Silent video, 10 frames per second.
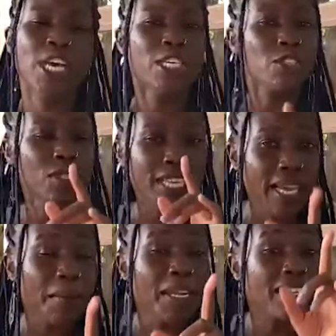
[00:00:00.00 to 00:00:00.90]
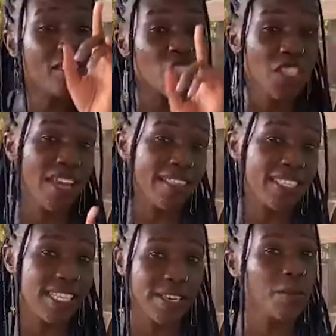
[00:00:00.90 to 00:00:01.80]
So take a minute and share
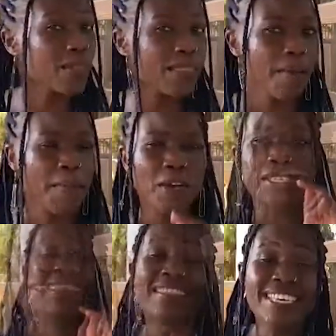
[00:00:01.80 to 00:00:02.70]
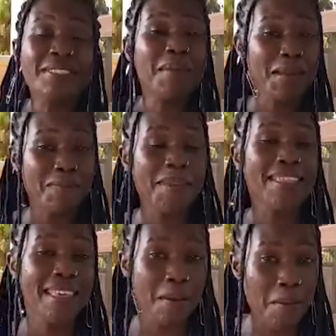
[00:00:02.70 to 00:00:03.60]
this link with them because this might be
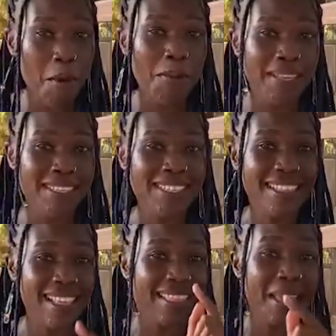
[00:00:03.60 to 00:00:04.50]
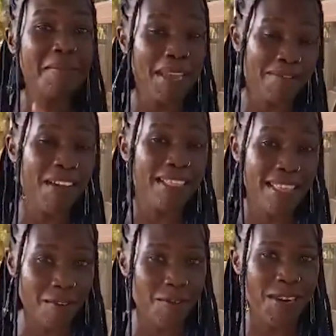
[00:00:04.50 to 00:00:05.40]
their moment that they might find
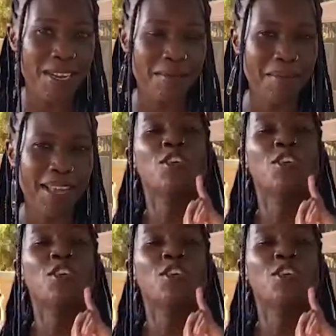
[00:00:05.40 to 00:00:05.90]
their freedom.